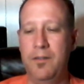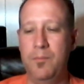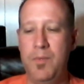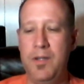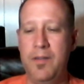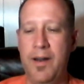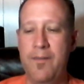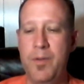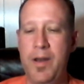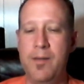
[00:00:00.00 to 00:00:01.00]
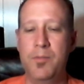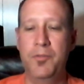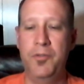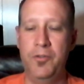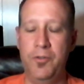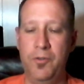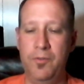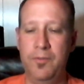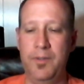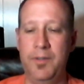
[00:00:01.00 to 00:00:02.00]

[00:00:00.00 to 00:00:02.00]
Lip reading: to me that I've been able to